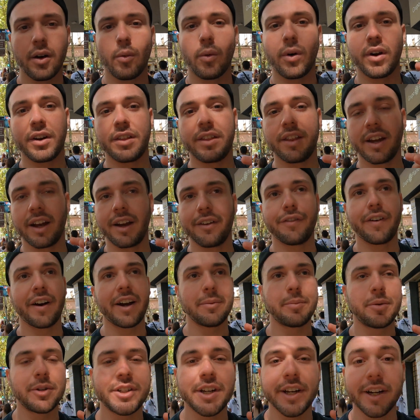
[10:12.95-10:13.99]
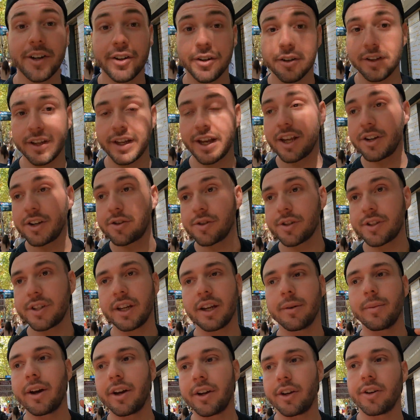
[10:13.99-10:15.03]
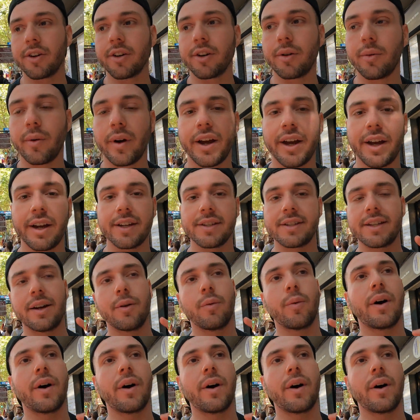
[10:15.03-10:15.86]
One thing I find particularly interesting about Uruguay is that